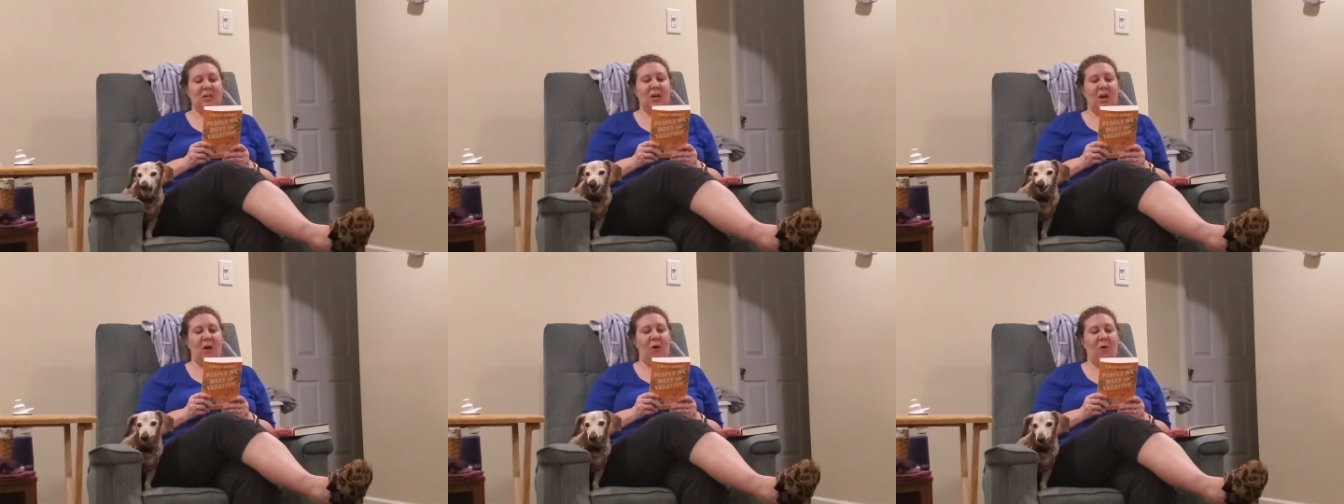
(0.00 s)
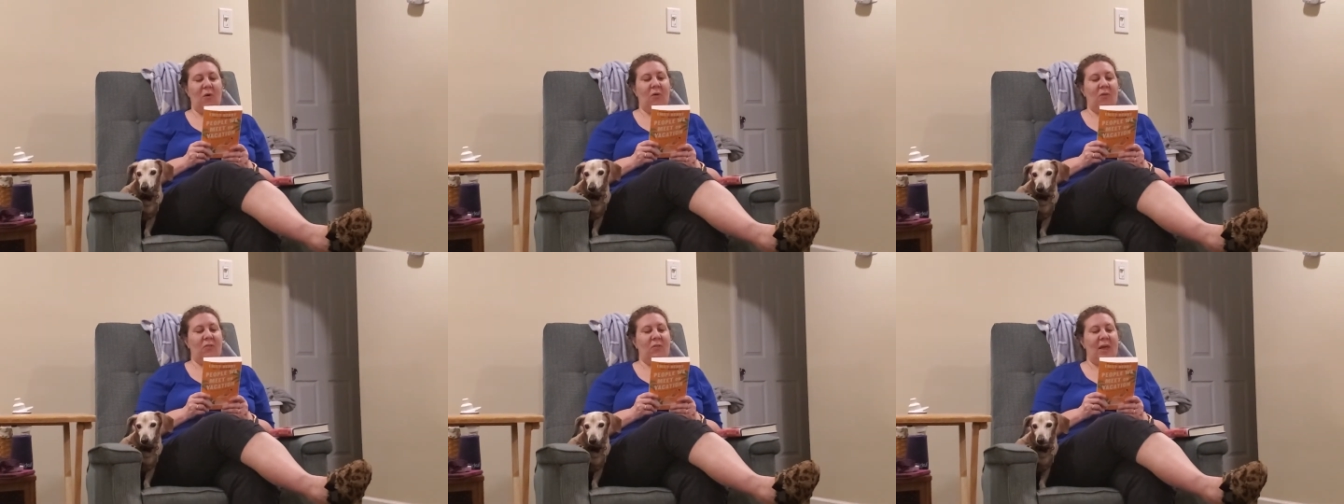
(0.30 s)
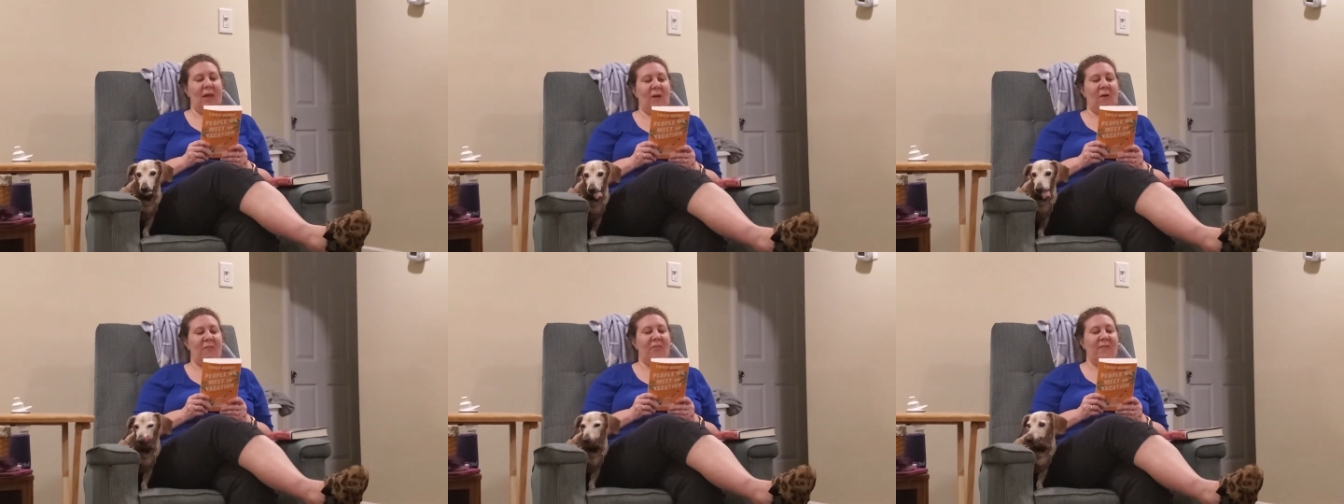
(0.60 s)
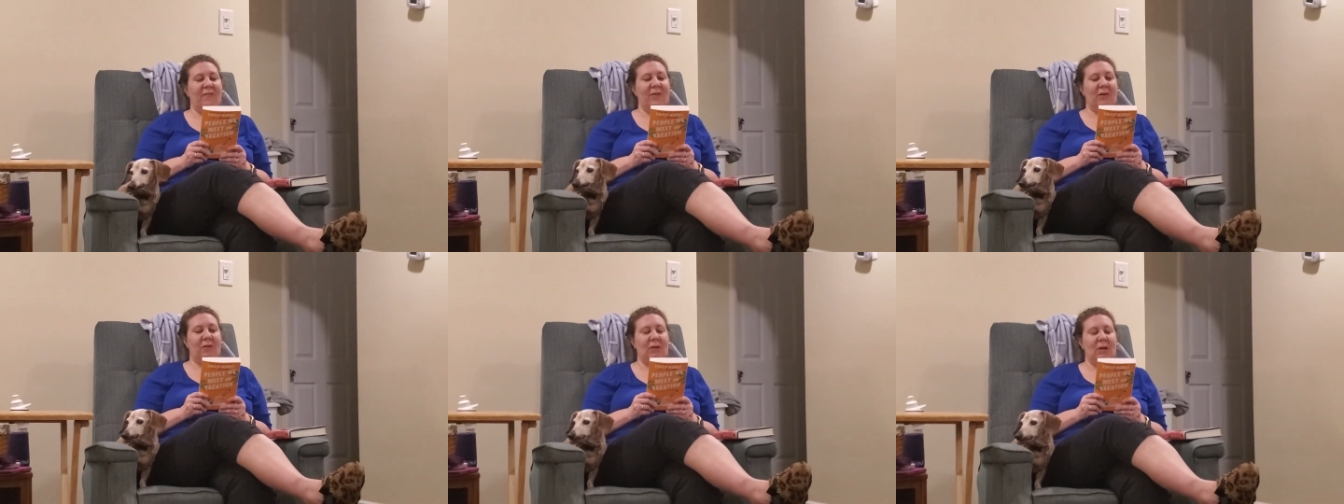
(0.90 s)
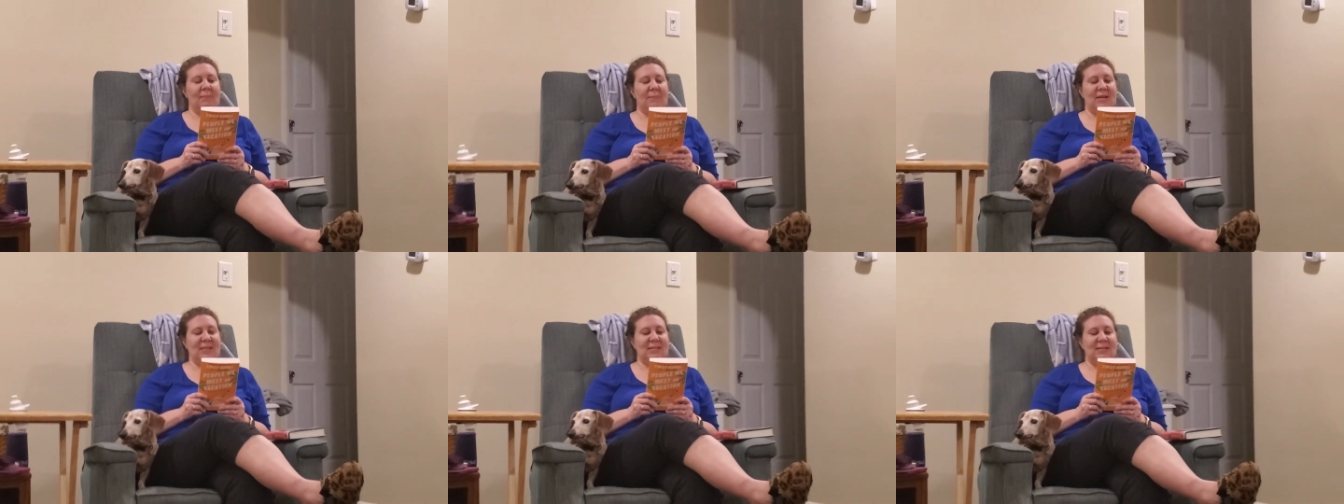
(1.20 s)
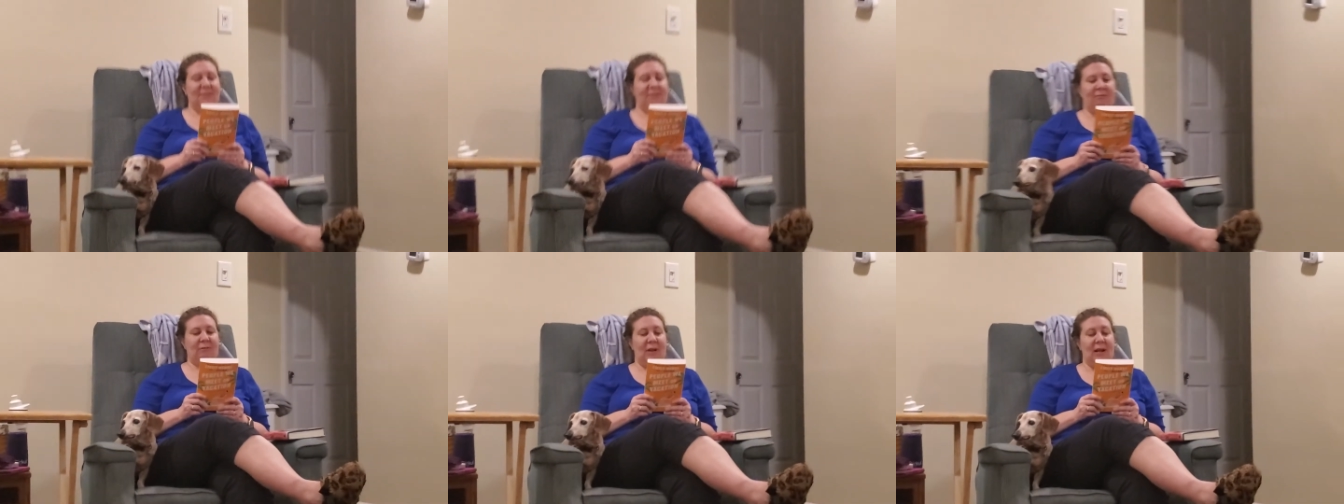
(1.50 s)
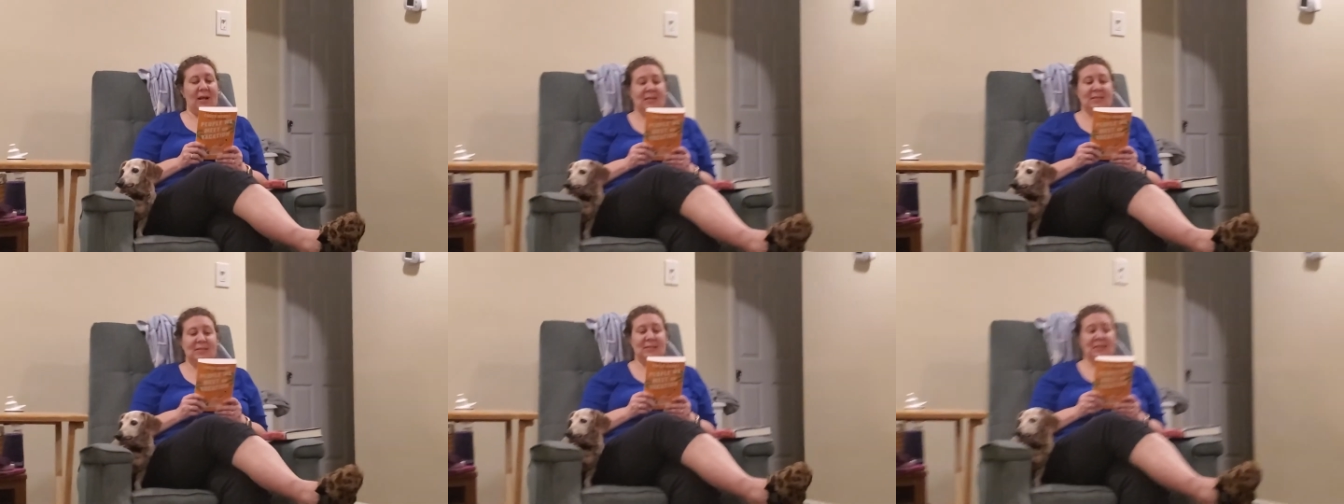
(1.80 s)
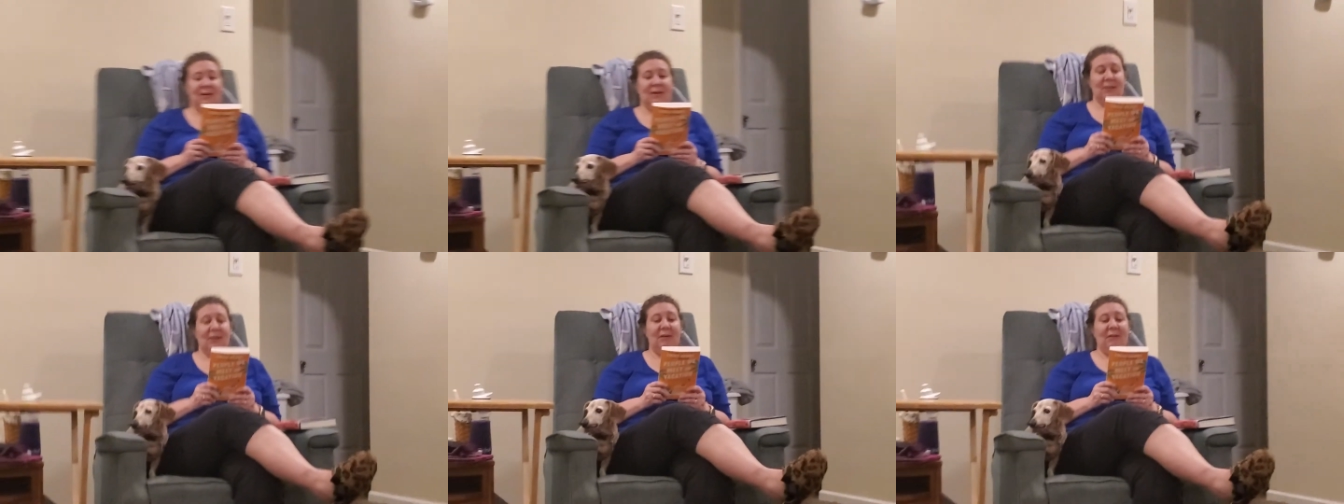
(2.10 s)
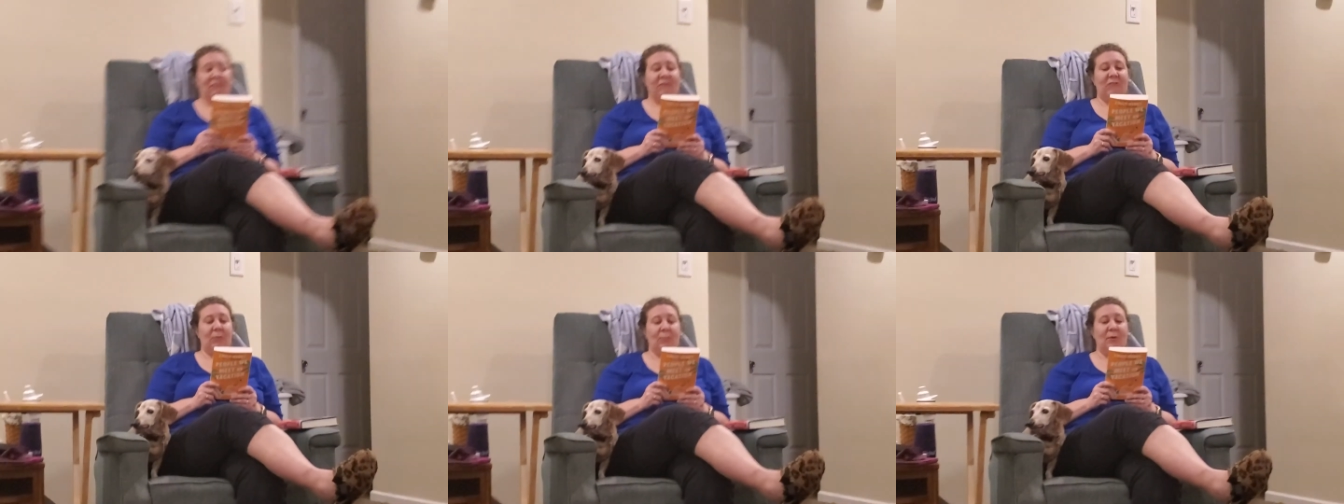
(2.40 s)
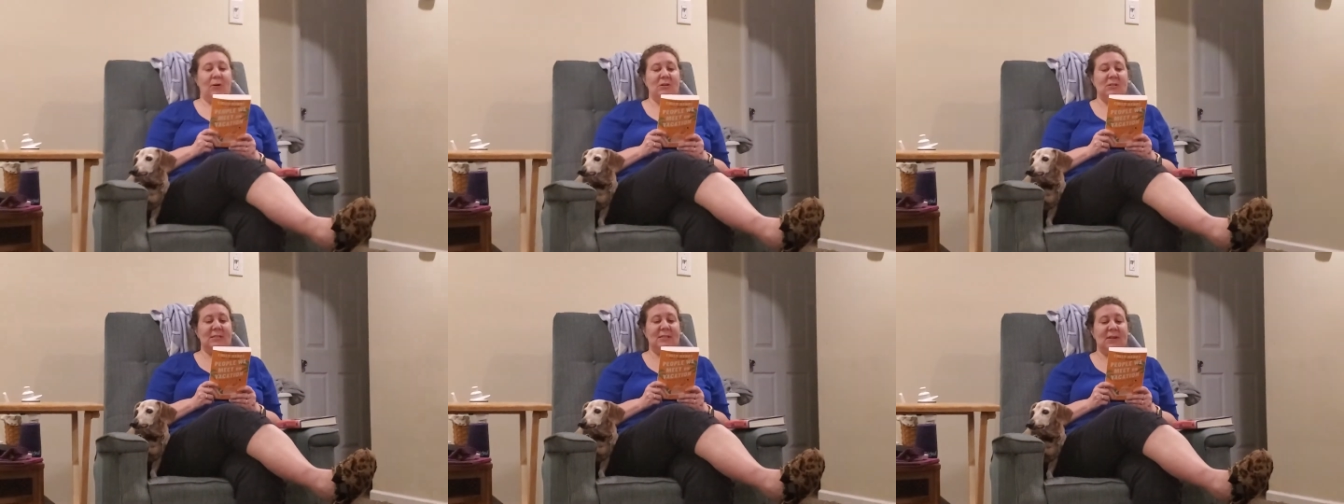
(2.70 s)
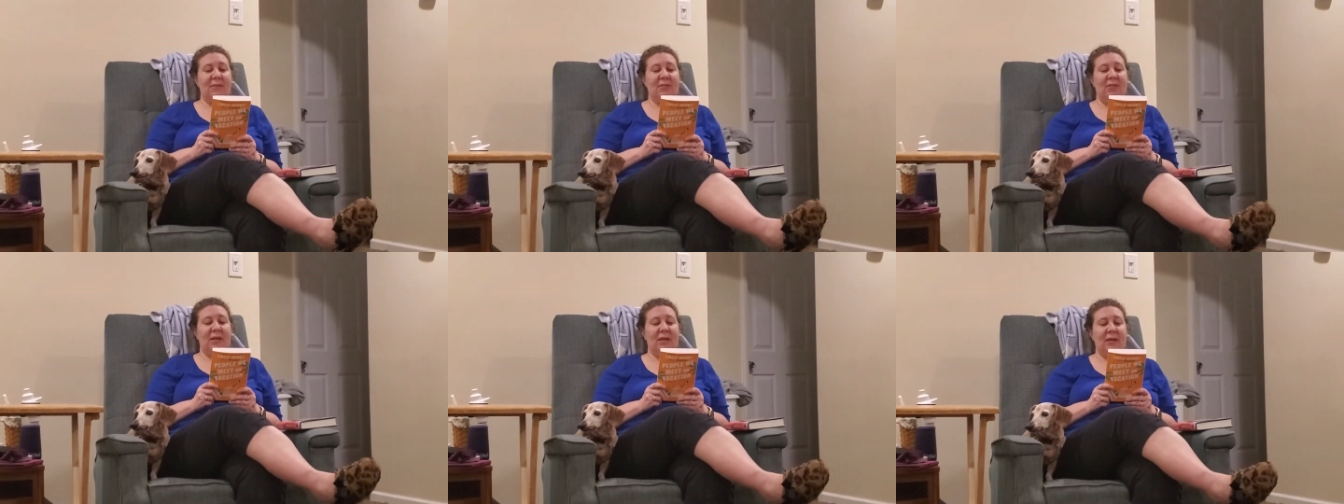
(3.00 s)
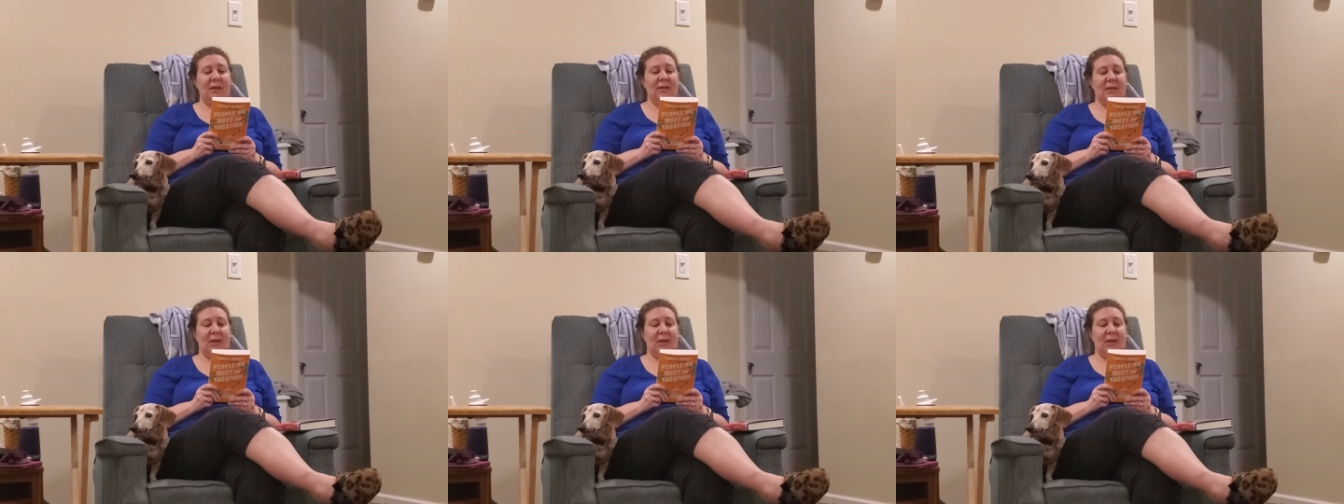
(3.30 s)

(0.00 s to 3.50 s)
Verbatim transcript: ago, they are the very best of friends. For most of the